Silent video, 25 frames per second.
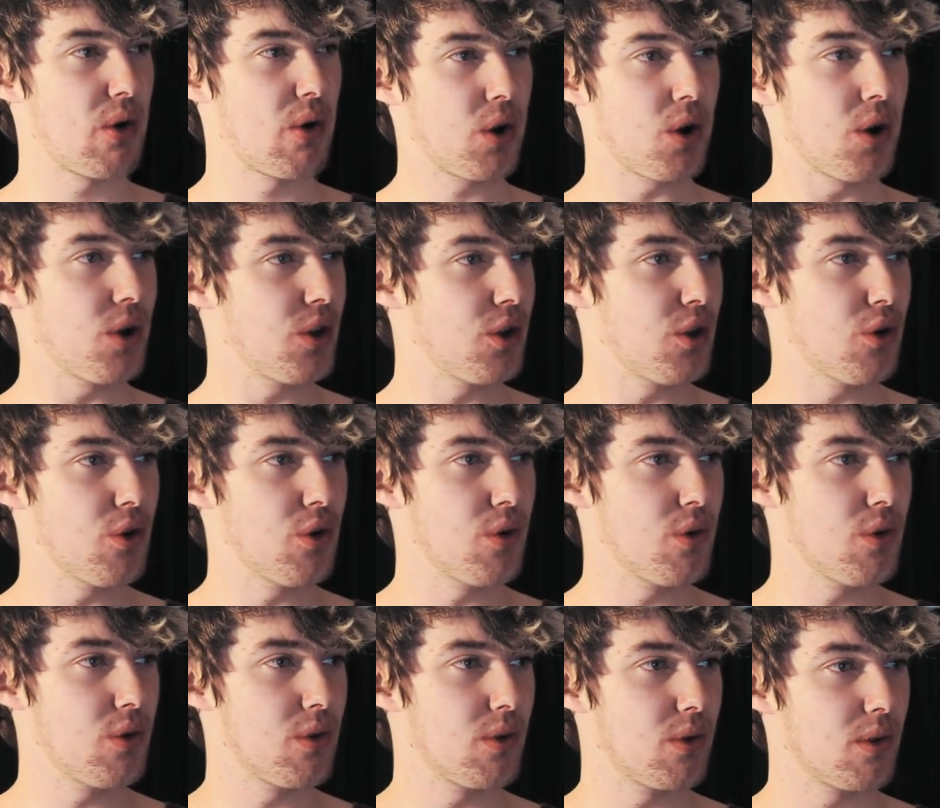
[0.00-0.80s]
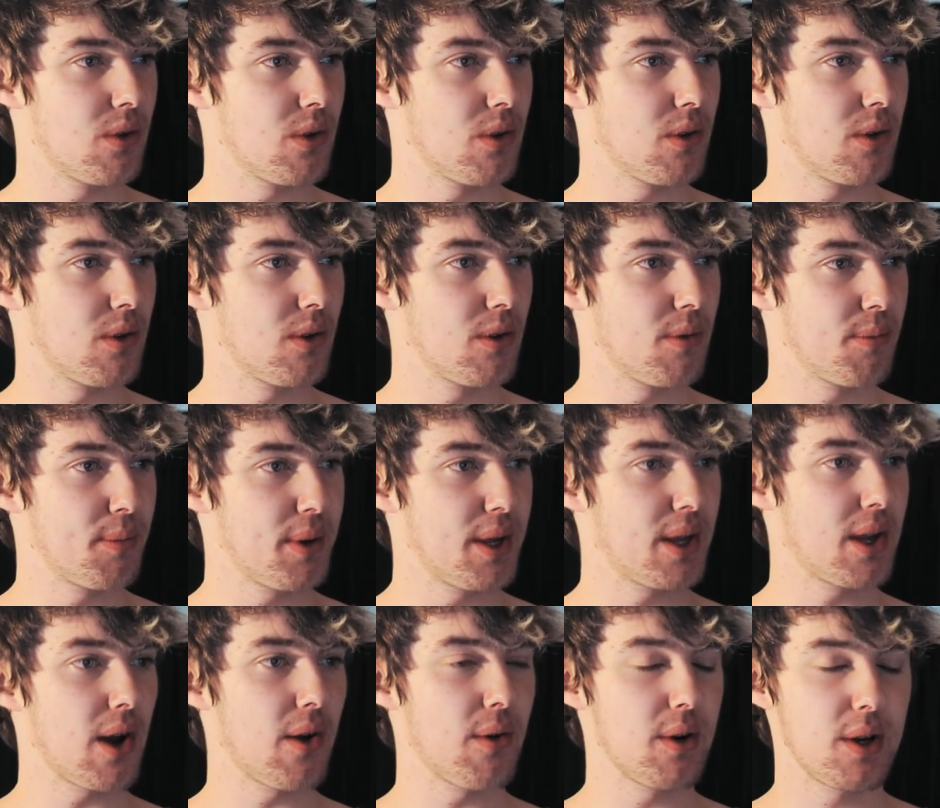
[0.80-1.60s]
Couldn't you
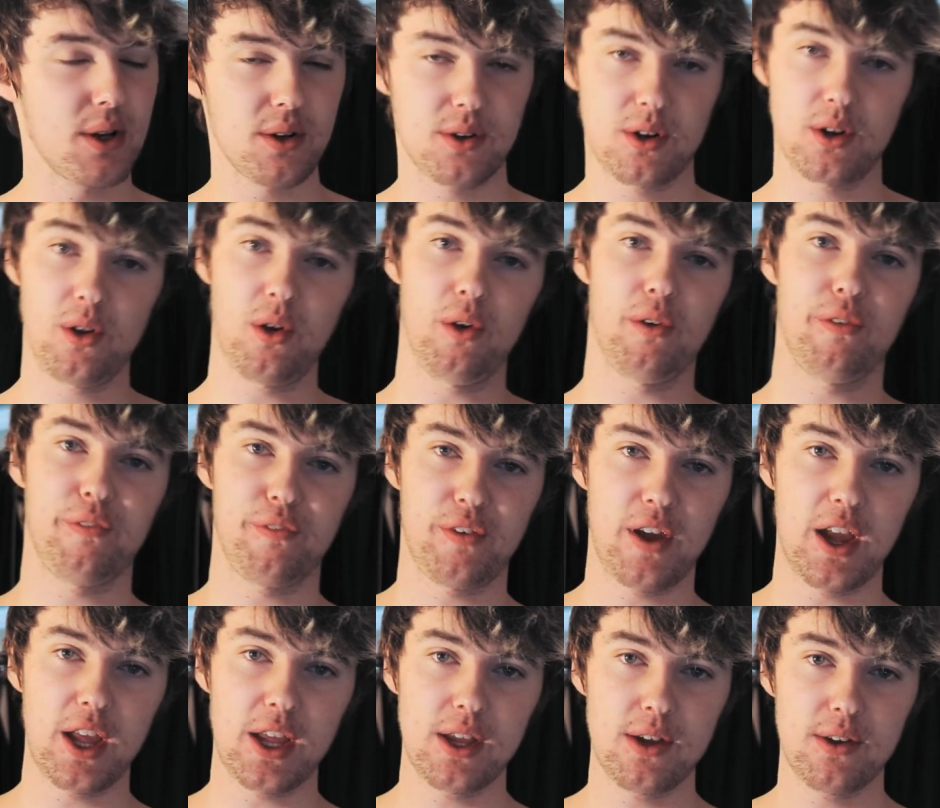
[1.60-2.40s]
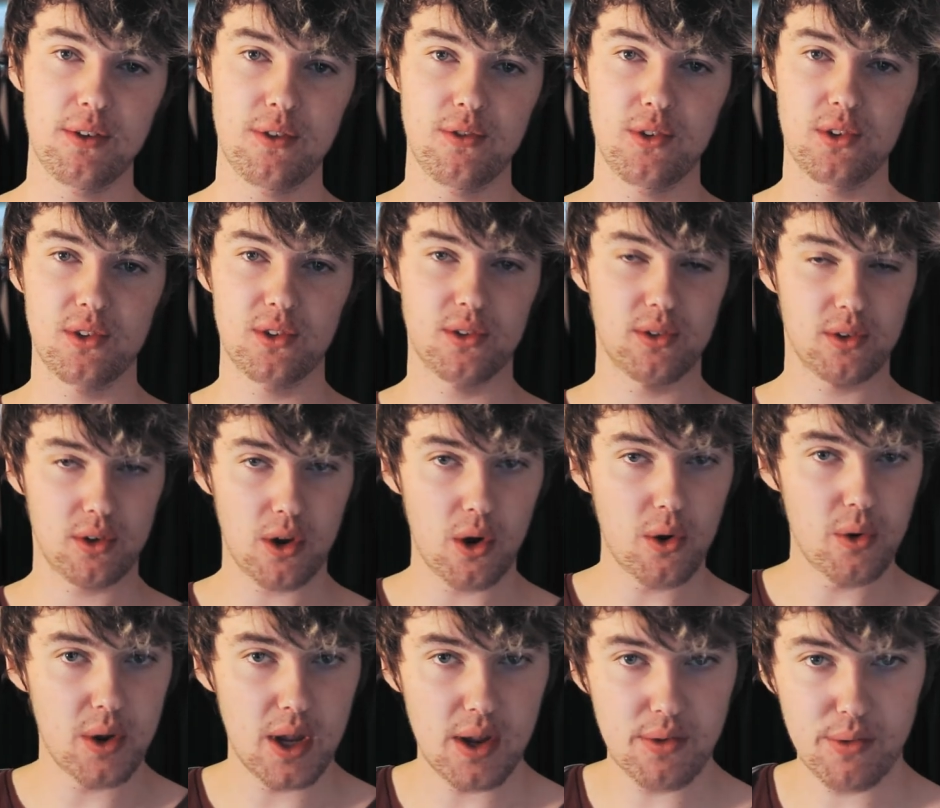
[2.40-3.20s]
be going to your faves?
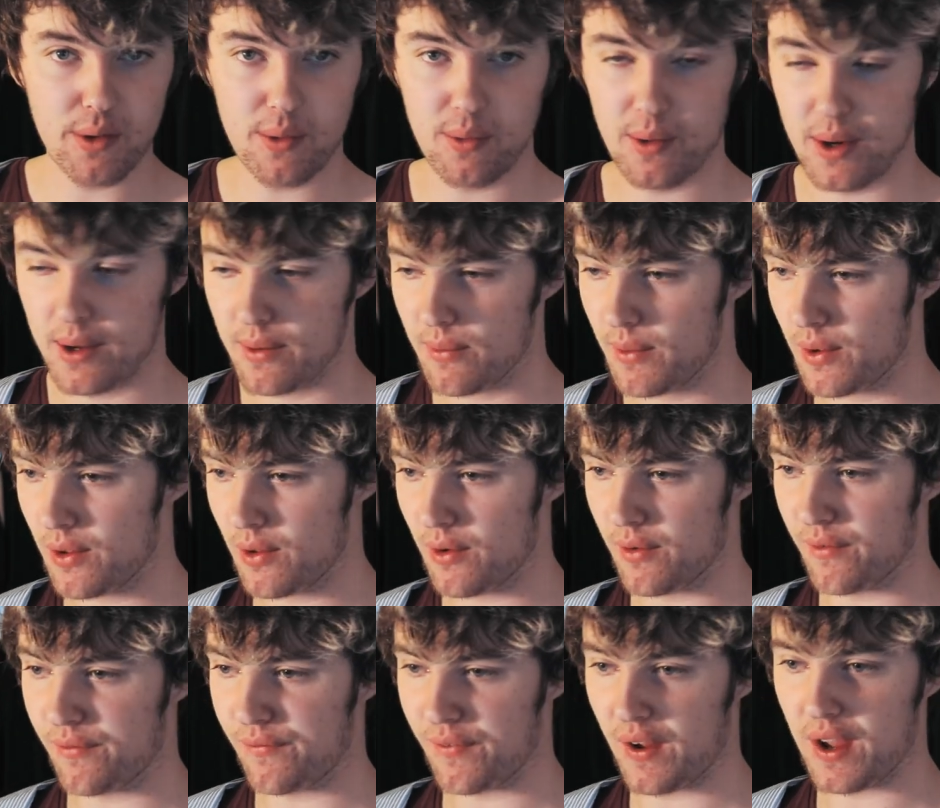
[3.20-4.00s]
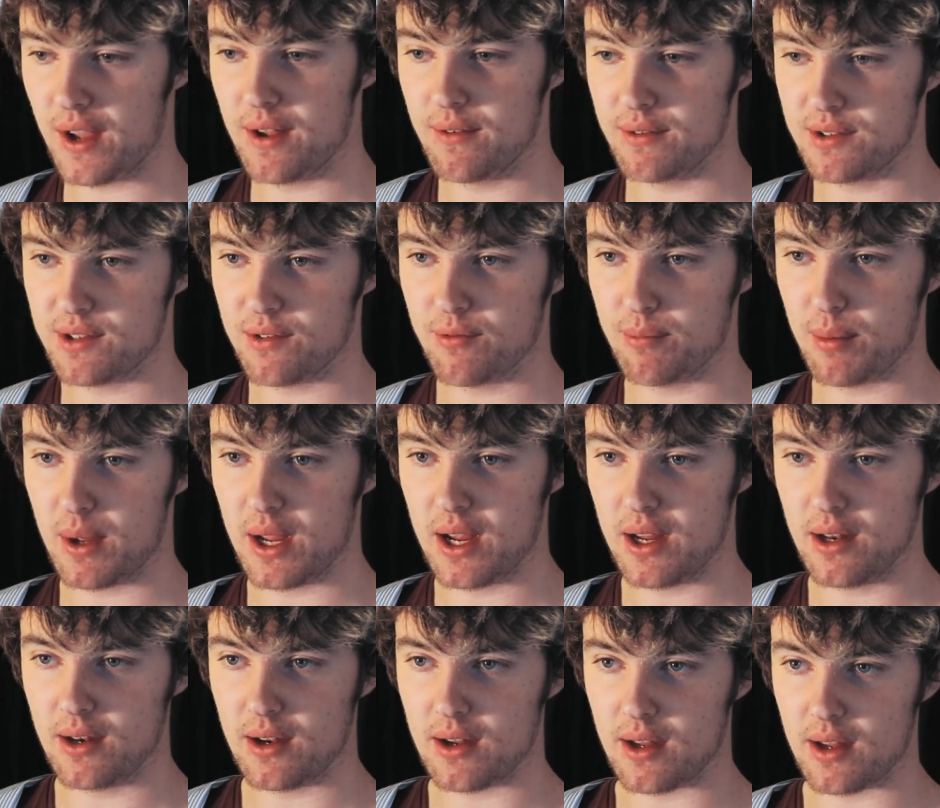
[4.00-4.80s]
Go everywhere where your faves have
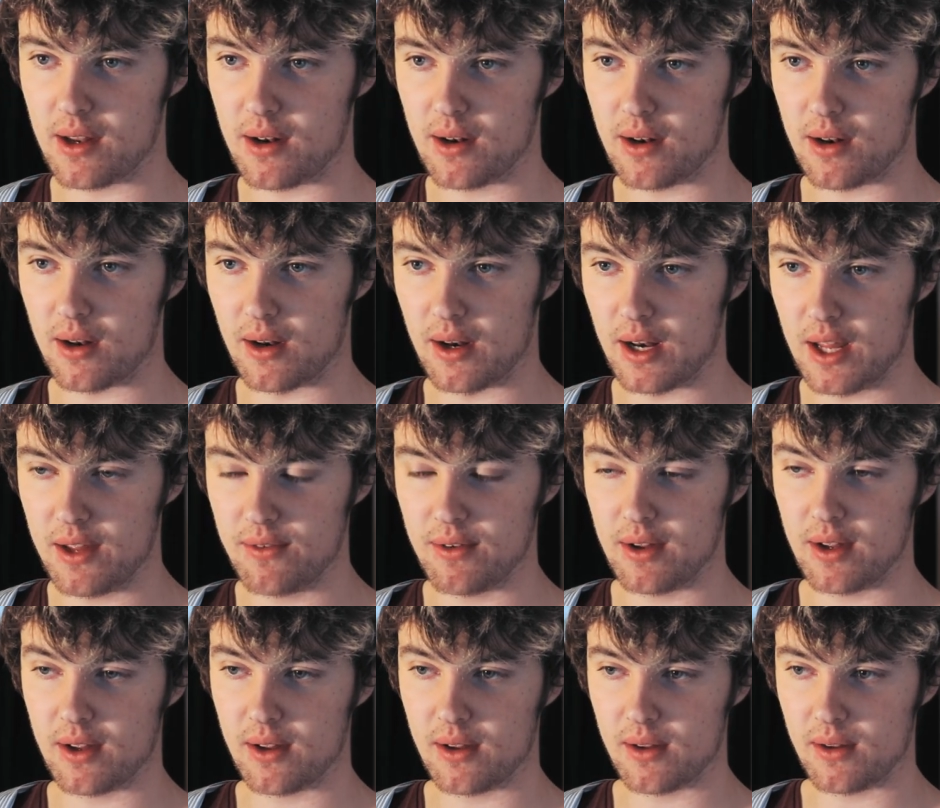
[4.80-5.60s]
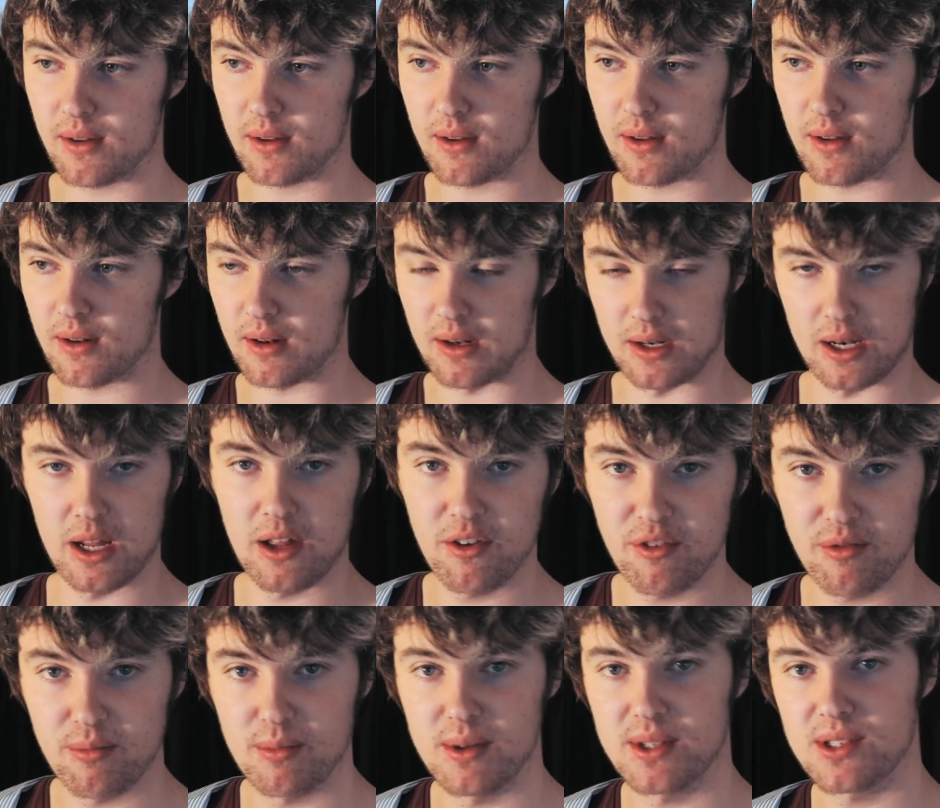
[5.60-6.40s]
been and leaving
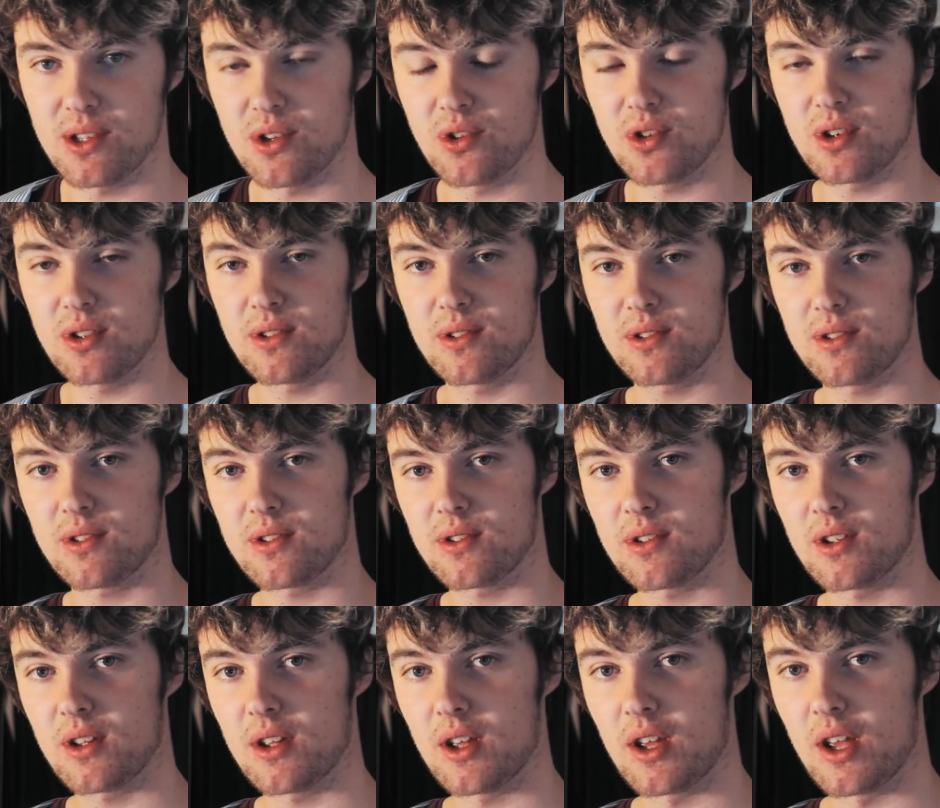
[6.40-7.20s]
love messages?